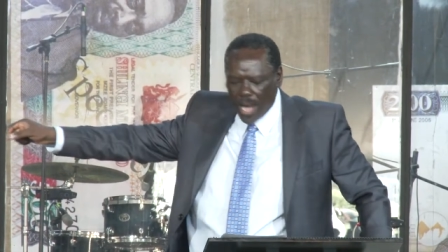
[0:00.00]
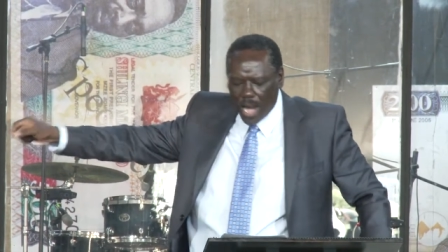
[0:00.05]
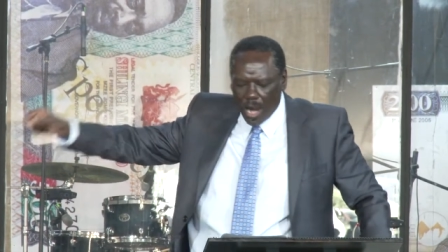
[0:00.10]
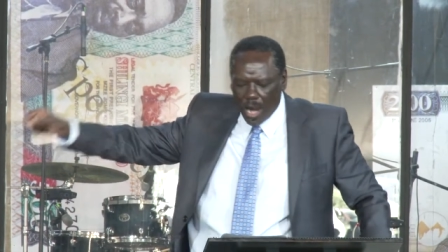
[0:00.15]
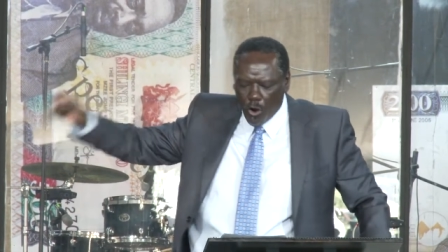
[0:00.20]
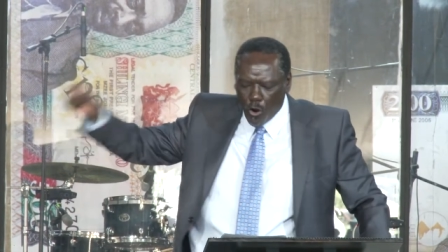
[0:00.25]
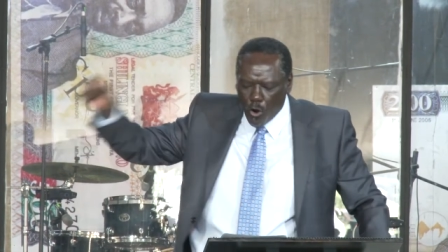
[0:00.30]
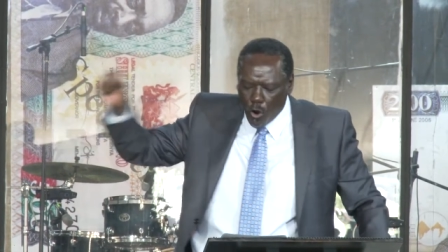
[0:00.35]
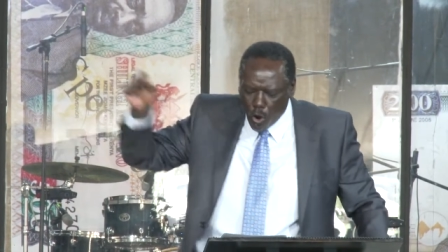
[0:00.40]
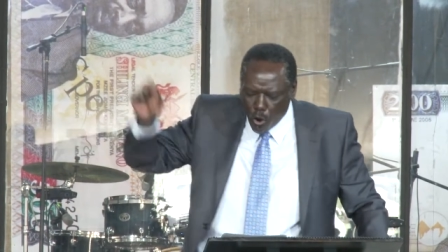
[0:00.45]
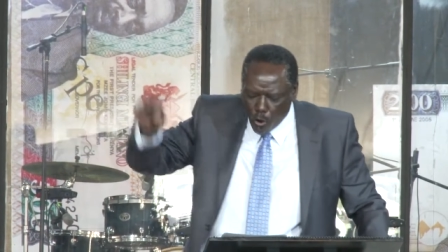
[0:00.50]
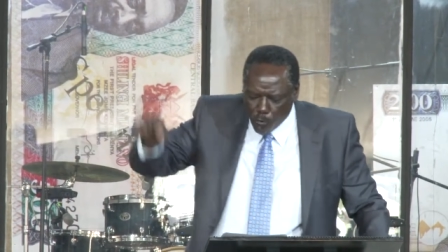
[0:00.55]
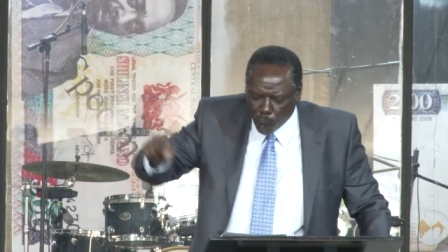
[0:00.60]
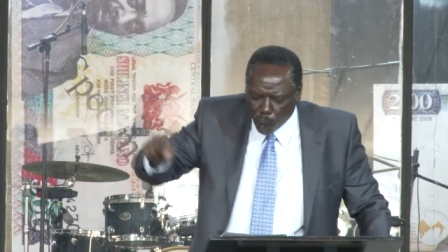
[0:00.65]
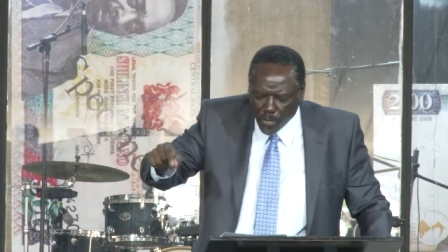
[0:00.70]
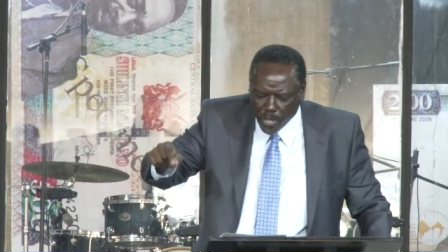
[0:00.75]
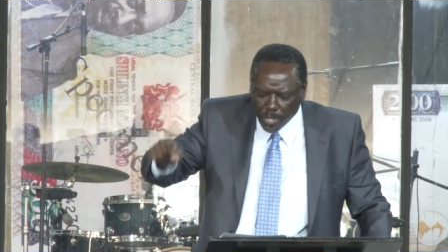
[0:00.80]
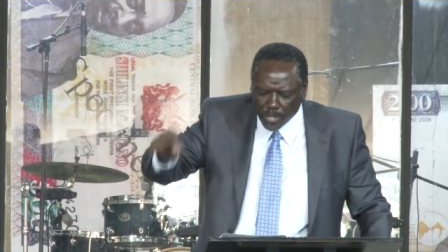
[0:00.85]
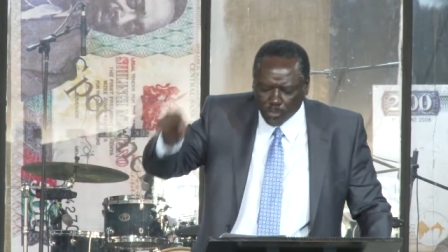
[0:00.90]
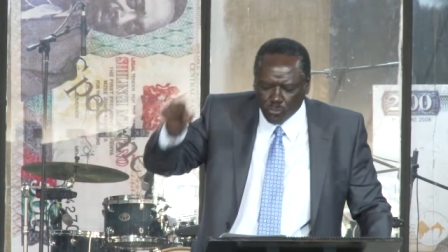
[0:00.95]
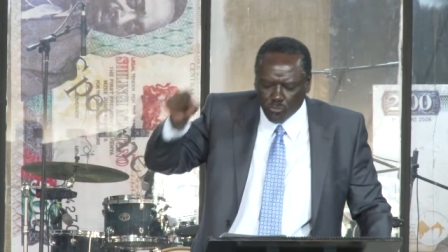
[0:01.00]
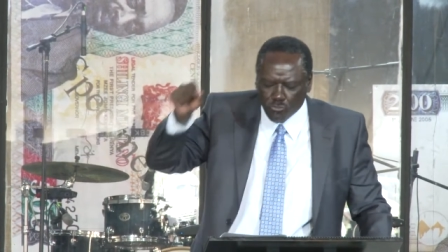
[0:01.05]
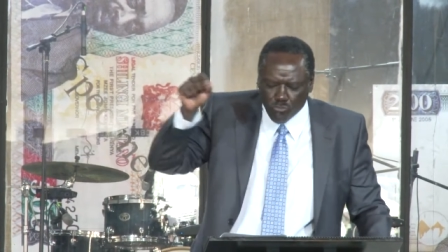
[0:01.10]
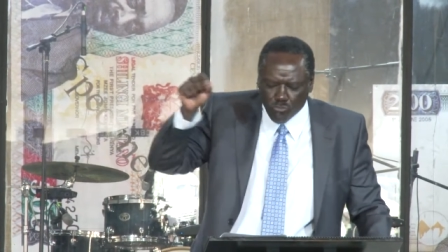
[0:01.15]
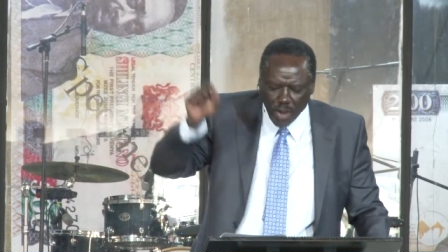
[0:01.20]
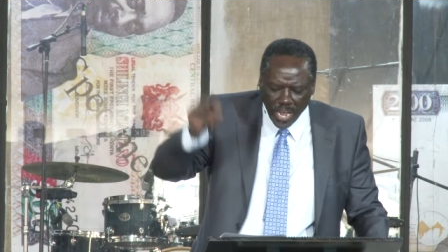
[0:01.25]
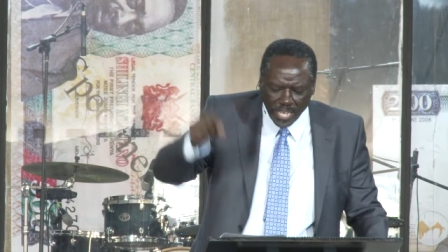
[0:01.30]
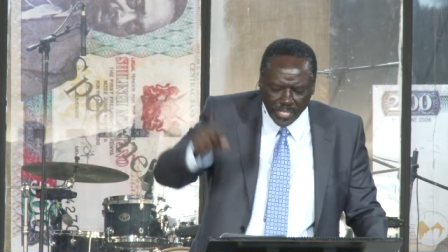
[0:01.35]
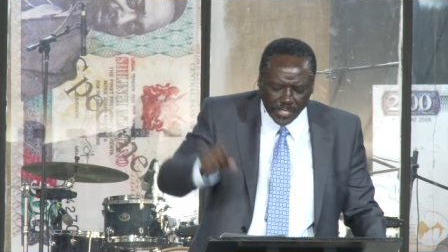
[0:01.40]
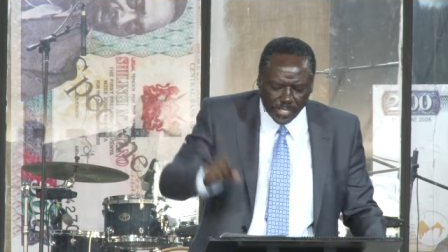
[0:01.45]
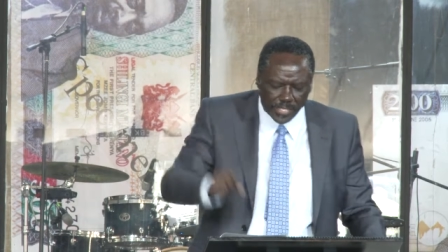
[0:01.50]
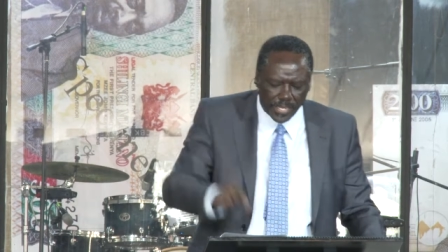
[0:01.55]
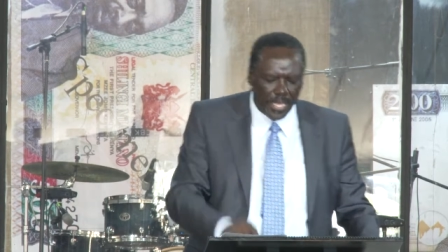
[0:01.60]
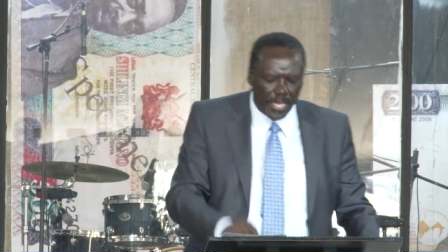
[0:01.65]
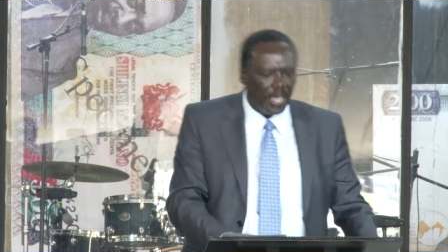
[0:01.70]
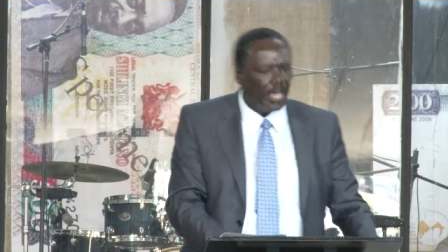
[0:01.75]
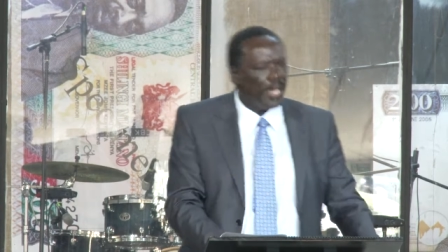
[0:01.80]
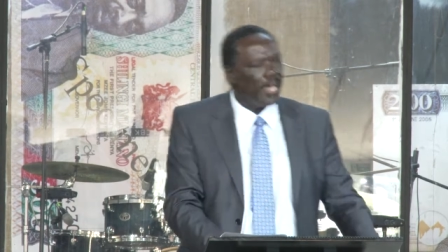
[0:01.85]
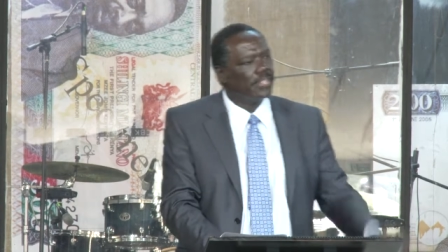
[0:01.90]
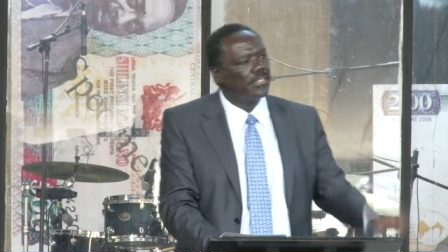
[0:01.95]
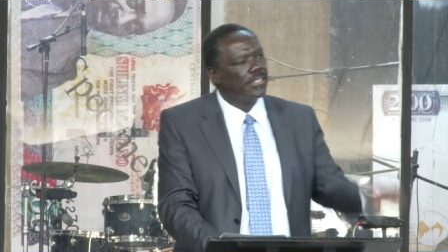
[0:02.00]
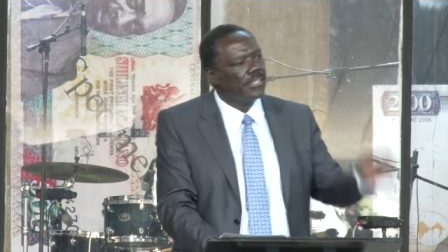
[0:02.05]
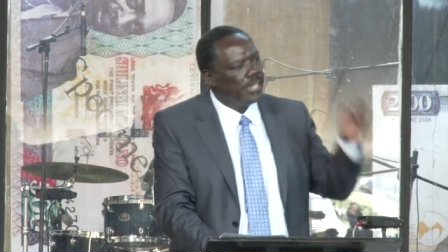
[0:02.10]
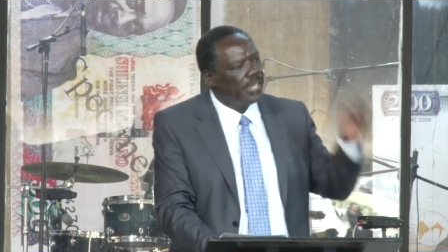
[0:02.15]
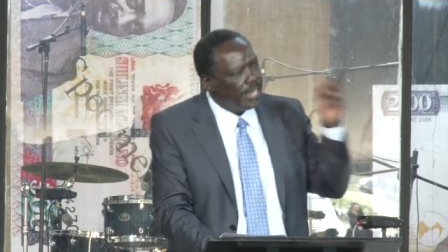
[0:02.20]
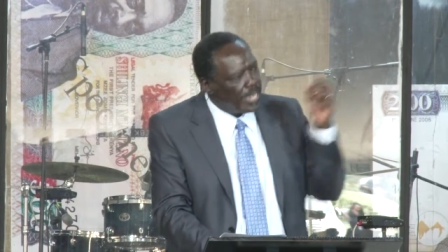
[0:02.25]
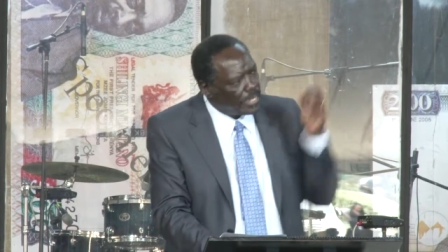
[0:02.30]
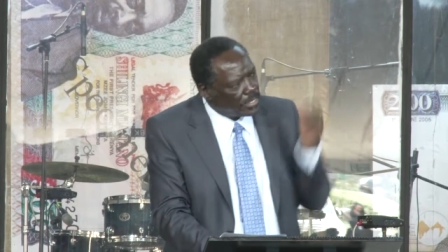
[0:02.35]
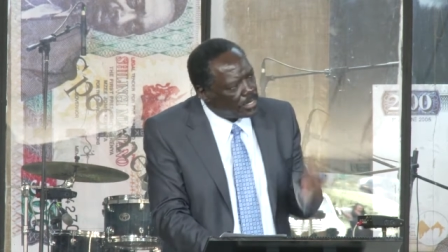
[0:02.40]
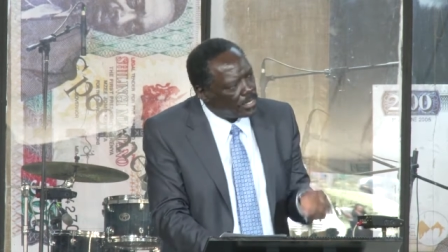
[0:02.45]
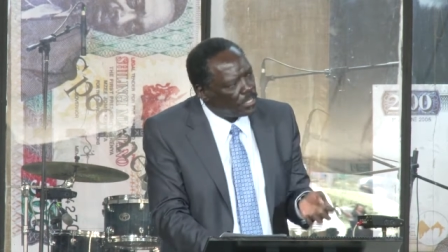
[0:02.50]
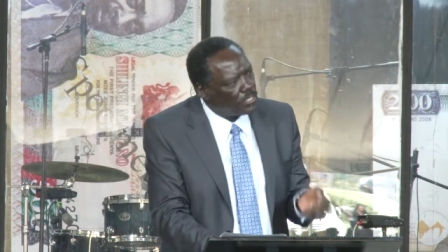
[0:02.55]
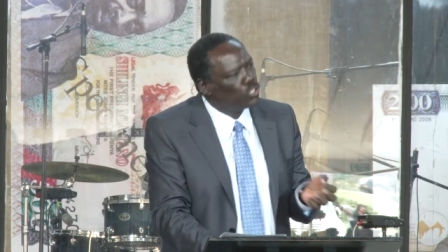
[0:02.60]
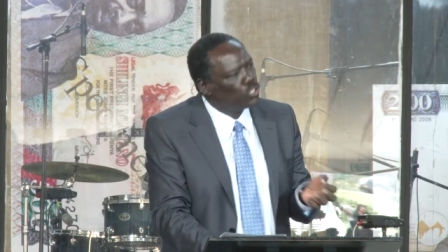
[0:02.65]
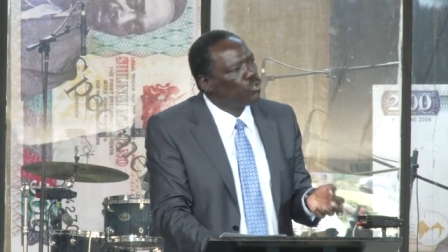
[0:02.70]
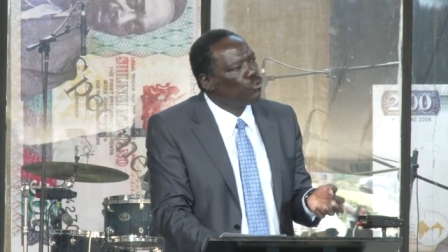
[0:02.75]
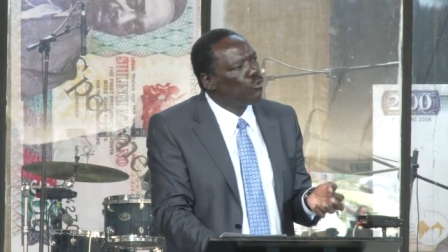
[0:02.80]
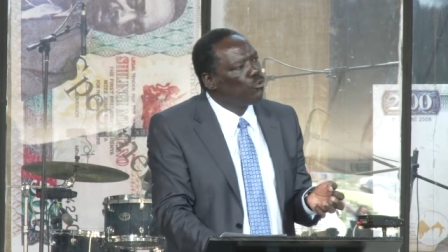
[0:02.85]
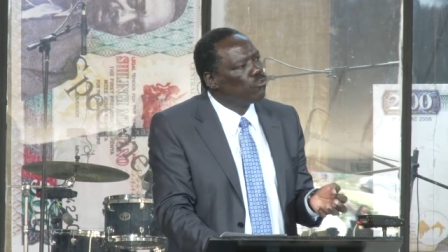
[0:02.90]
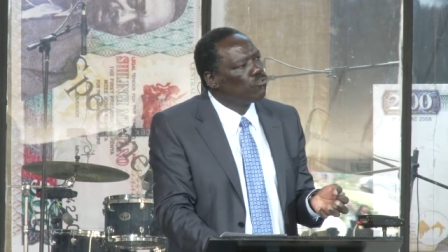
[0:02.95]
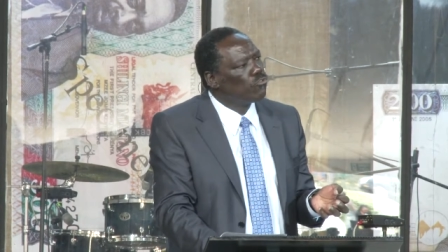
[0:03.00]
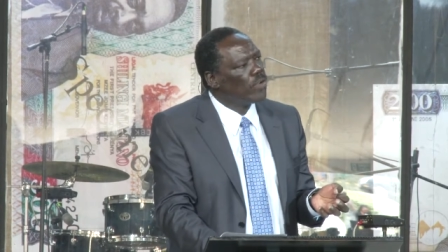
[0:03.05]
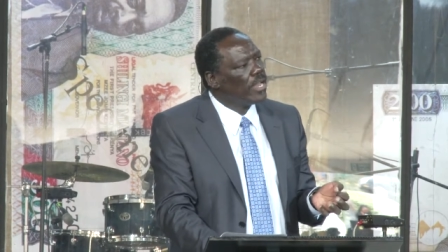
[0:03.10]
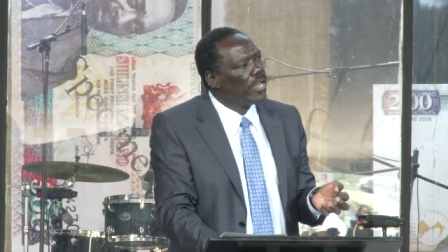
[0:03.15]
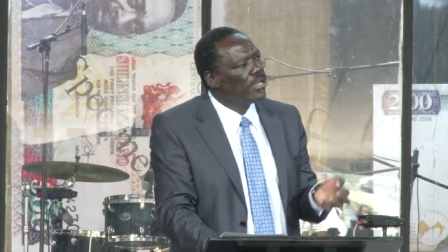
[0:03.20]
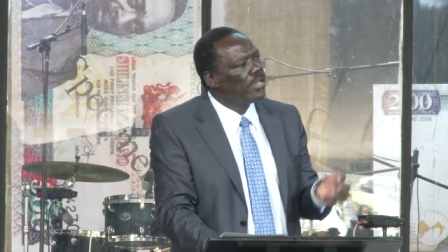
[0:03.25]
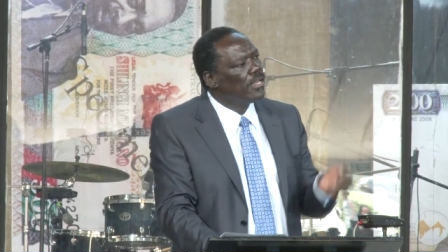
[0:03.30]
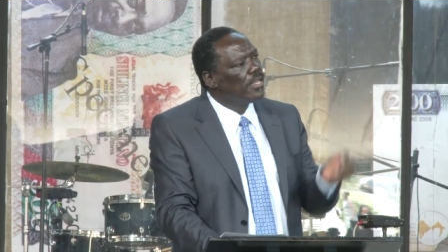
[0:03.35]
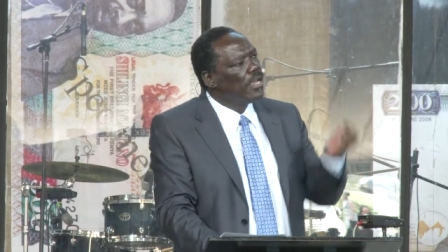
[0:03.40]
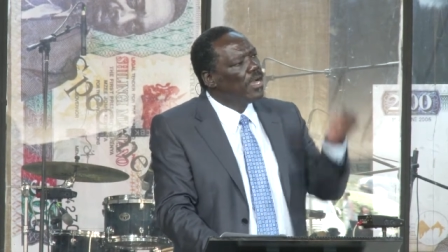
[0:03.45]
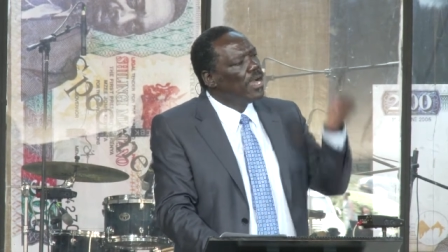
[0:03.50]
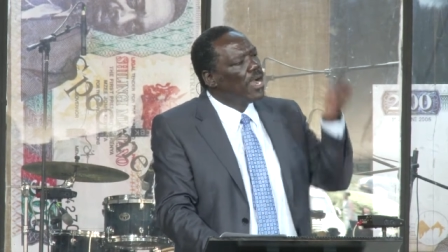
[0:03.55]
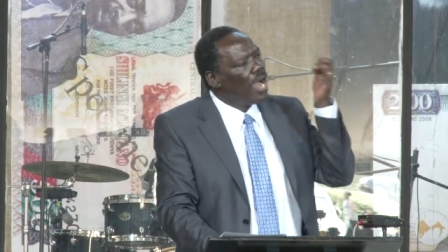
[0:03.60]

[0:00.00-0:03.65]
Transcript: are often dressed as little children